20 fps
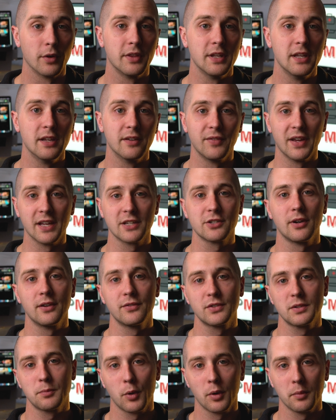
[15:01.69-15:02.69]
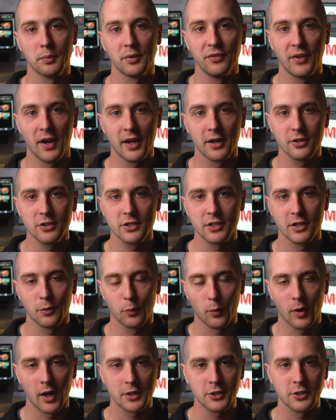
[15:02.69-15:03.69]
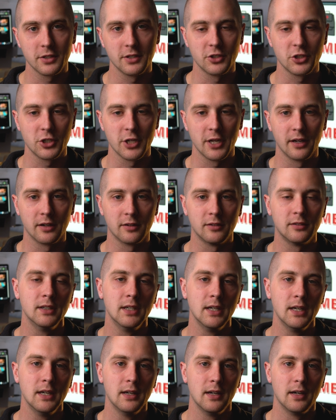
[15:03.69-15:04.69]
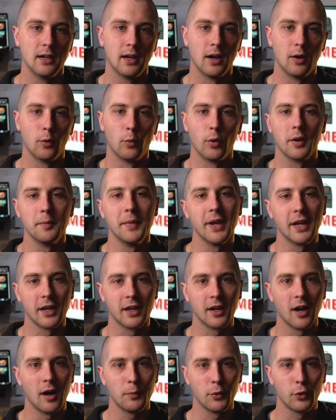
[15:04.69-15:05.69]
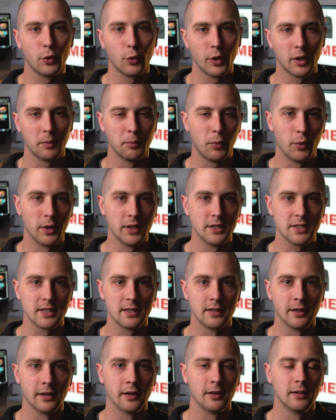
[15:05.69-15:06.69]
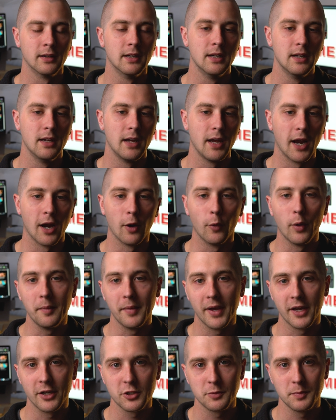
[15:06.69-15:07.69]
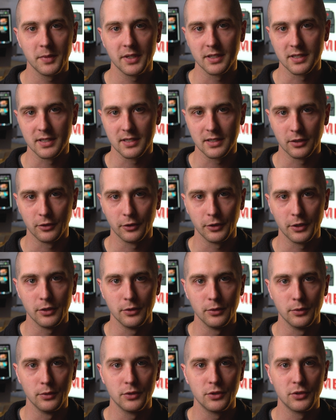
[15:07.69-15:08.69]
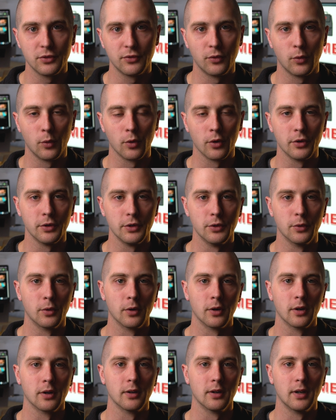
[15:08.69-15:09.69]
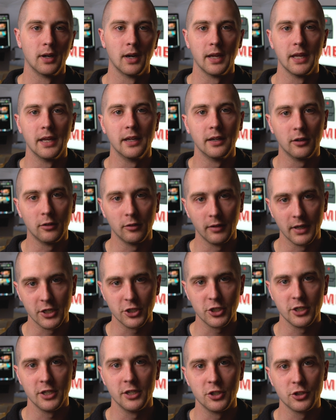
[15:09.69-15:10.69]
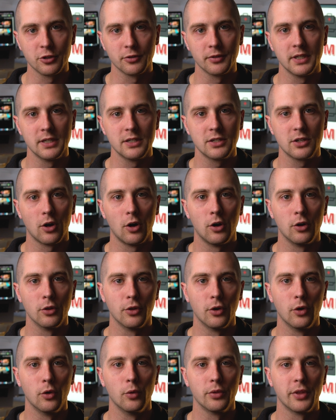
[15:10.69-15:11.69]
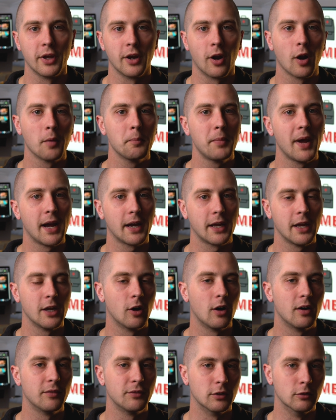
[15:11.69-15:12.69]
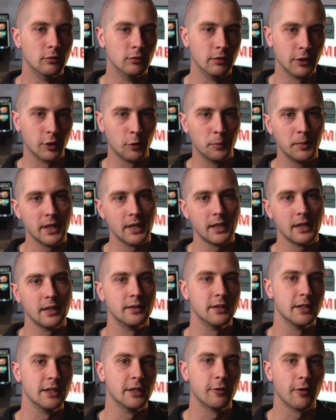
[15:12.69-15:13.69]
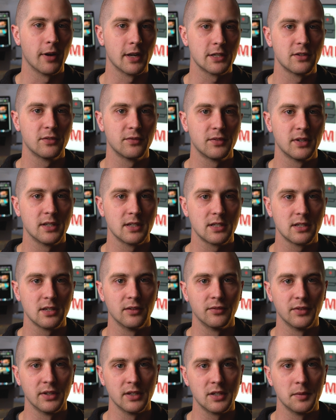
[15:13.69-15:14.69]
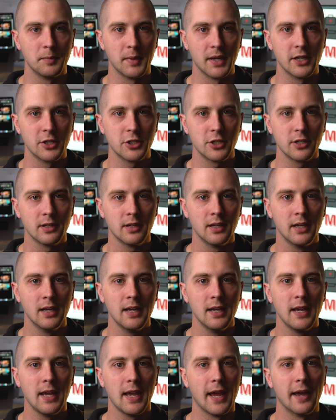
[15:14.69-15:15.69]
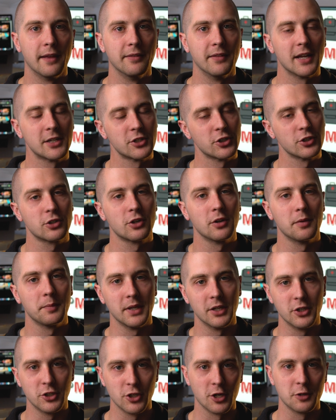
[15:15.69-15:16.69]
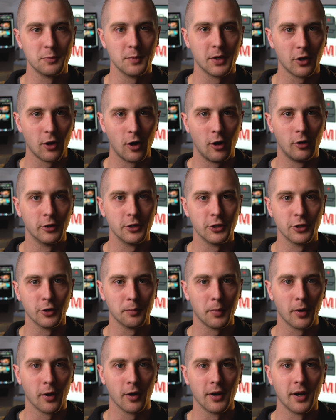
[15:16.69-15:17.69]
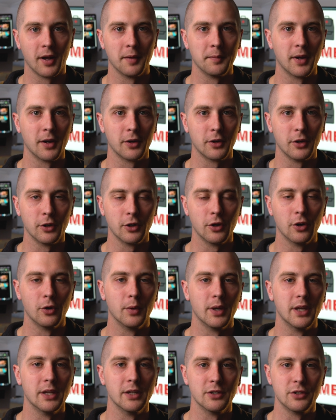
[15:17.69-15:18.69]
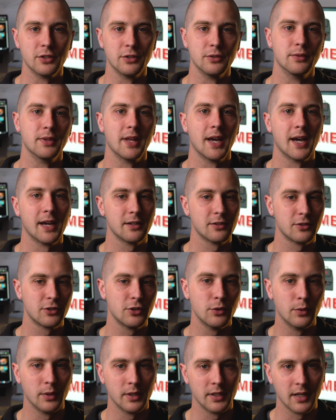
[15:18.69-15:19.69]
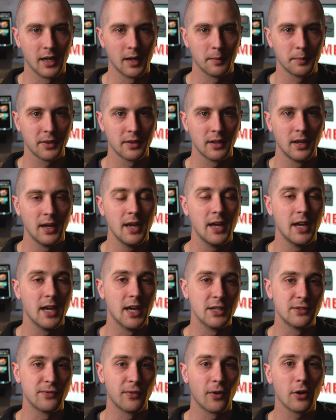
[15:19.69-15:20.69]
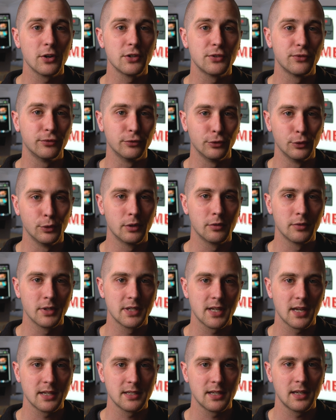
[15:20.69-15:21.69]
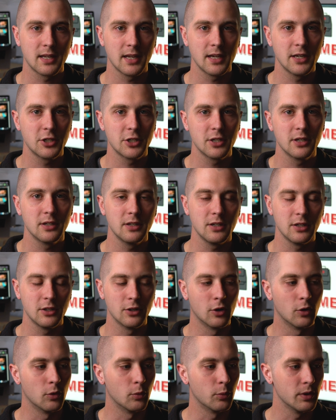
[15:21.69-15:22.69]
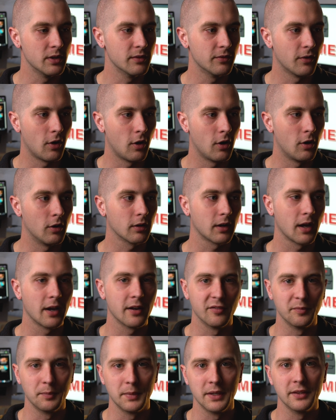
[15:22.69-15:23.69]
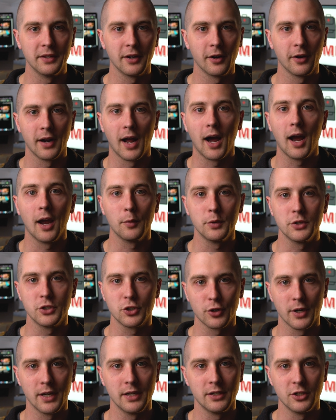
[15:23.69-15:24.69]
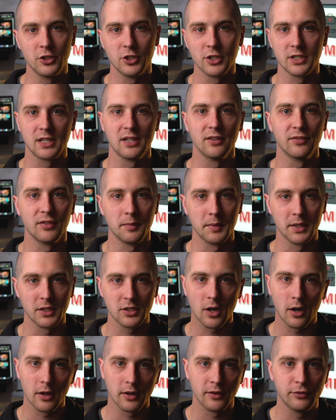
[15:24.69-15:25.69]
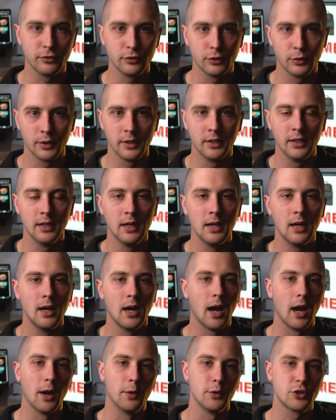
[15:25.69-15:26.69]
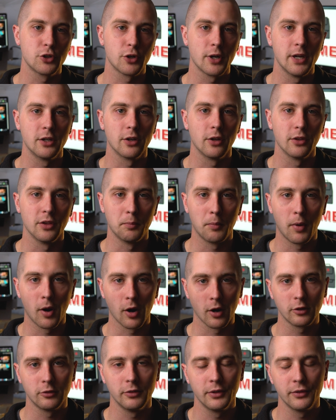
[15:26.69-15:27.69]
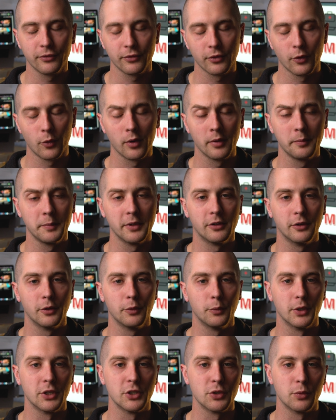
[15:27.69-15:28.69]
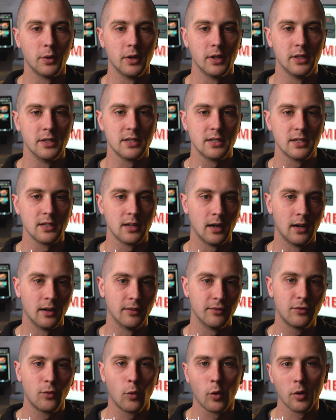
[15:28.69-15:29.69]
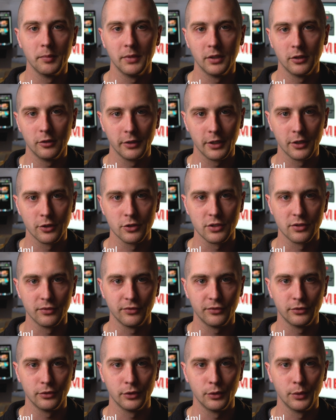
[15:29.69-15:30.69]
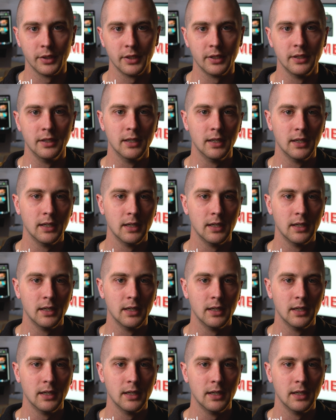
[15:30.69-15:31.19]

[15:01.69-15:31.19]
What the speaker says: the advanced life support providers that watch this channel, I want to make a couple quick points there. Airway management is still huge for your inhalation injuries, although they are backing off a little bit in the aggressiveness of intubation, and that's just going to be a judgment call on your part. I'm not going to go into that too in depth. As far as fluid resuscitation, you know, we've all kind of been there, and I was trained to just give them a ton of fluid. I was trained on the Parkland formula, which was 4 milliliters of fluid